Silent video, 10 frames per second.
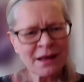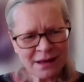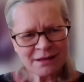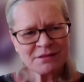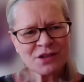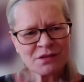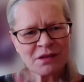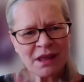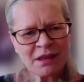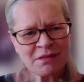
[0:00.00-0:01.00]
uh,
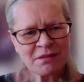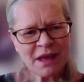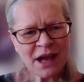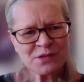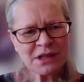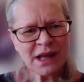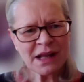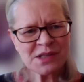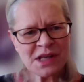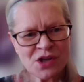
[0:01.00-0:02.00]
out in
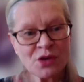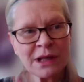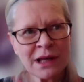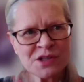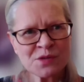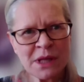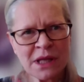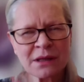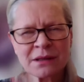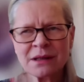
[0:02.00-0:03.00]
Alsace only last
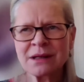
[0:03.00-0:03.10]
week.